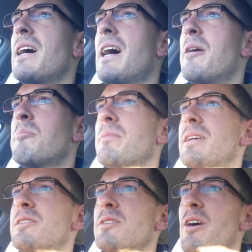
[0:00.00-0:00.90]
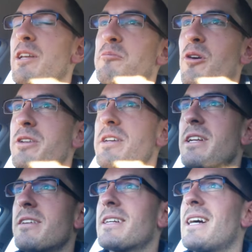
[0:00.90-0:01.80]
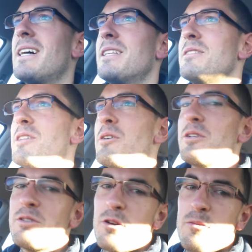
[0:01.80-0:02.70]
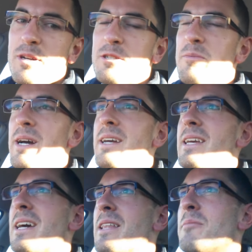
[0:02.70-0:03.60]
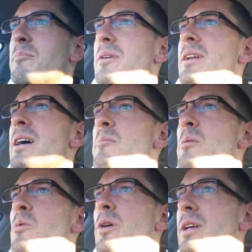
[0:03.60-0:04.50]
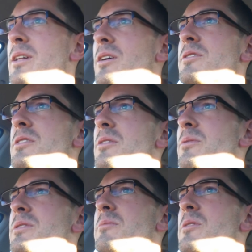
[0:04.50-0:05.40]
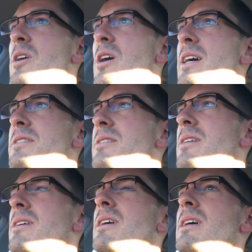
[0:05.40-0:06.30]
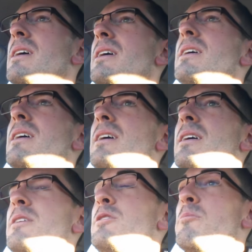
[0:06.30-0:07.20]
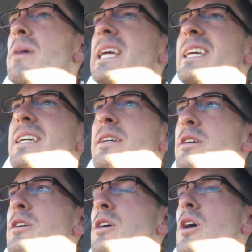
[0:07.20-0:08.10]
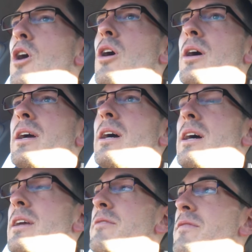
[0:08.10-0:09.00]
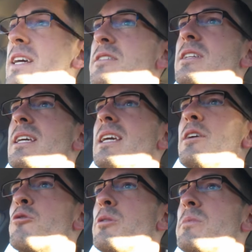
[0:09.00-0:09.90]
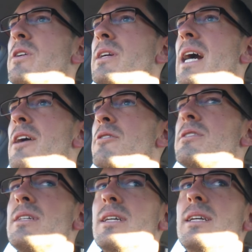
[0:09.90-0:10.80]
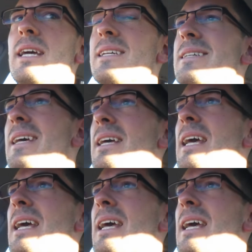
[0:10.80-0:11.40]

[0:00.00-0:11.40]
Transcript: Um, exciting project I can't tell you too much about yet, but um, I'm working closely with some guys to to make investing in cryptocurrency as